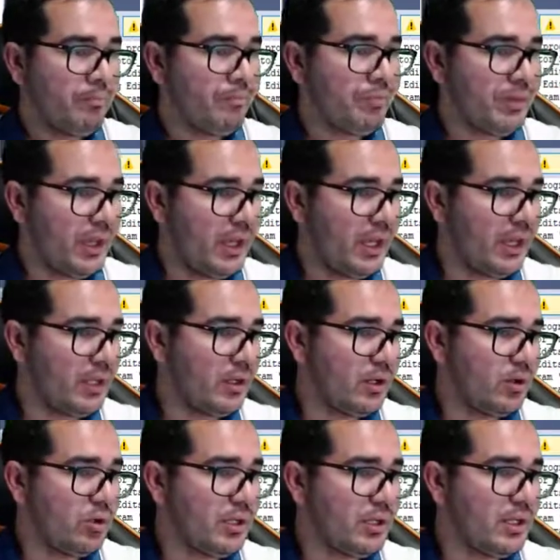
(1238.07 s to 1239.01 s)
And I'm
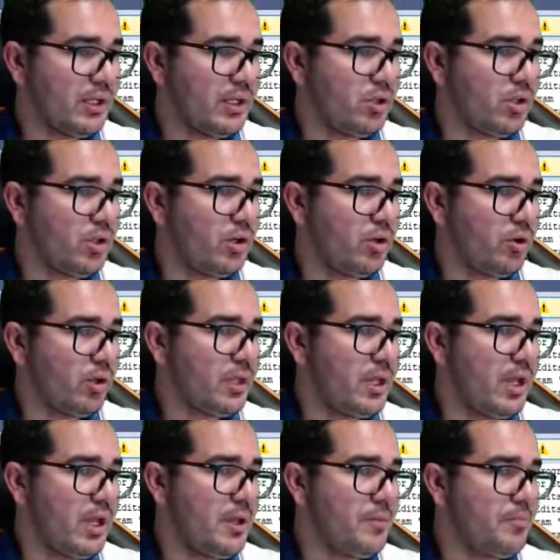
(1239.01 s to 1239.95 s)
gonna click here,
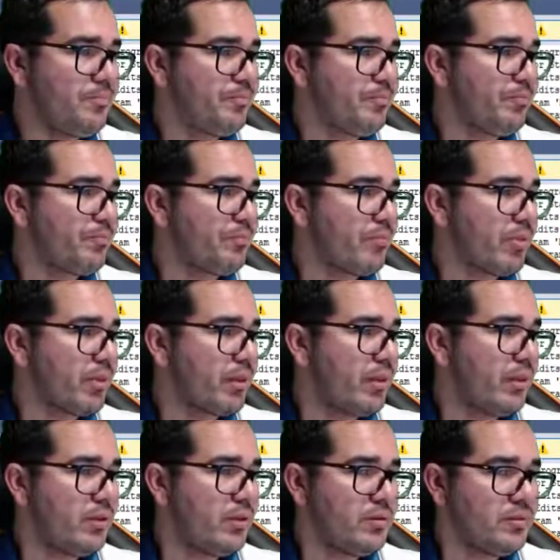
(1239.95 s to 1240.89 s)
OK,
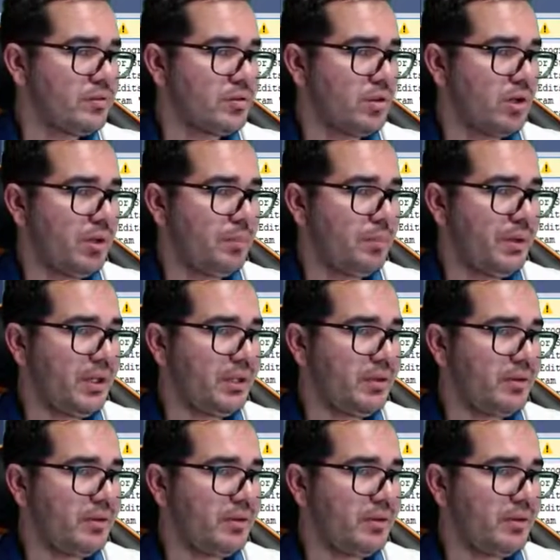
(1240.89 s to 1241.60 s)
stop it,